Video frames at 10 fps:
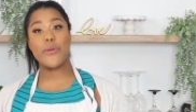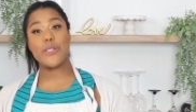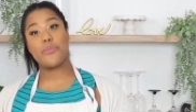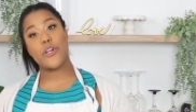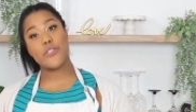to do
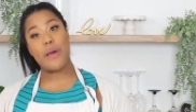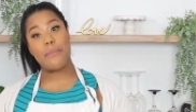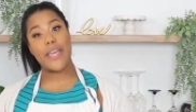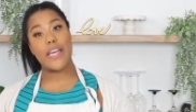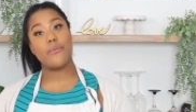is brush my
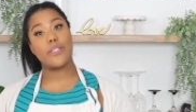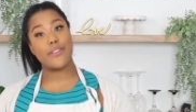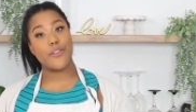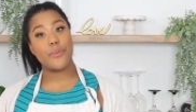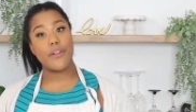pan with
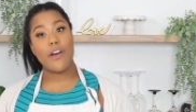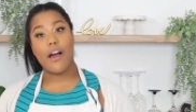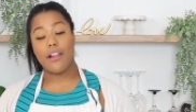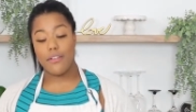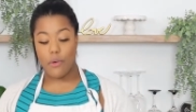a little bit of
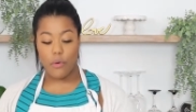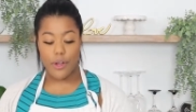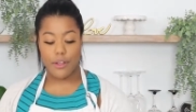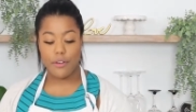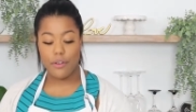olive
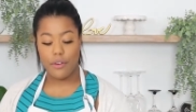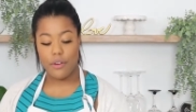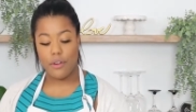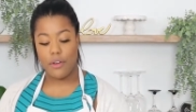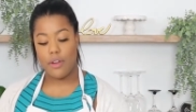oil.
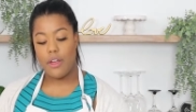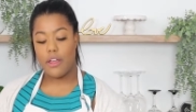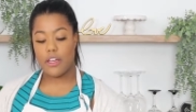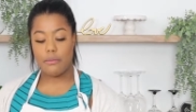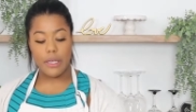
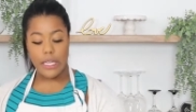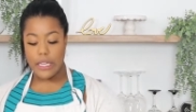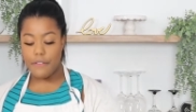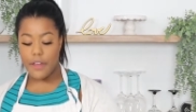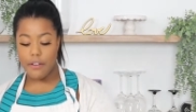It could be
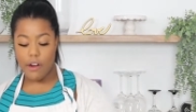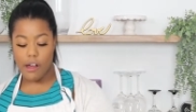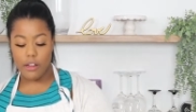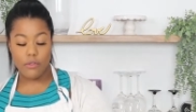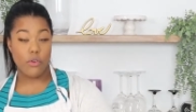any
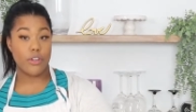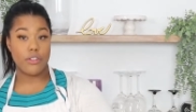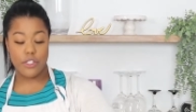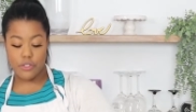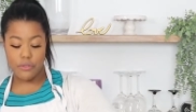favorite olive oil
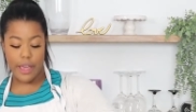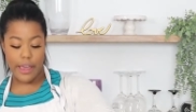that you